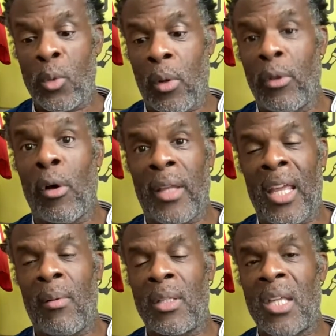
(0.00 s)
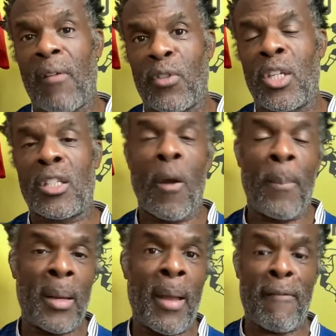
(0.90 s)
Well, not here in San Francisco,
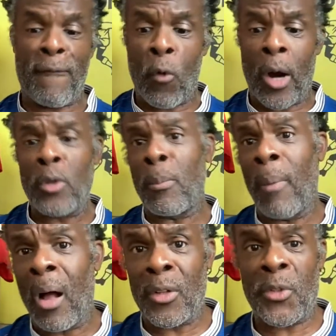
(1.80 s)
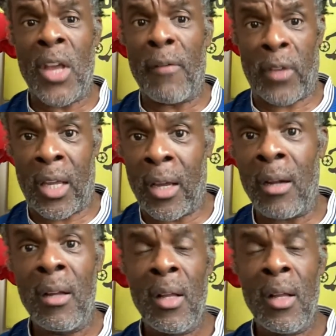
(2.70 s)
but about 400 miles south of here,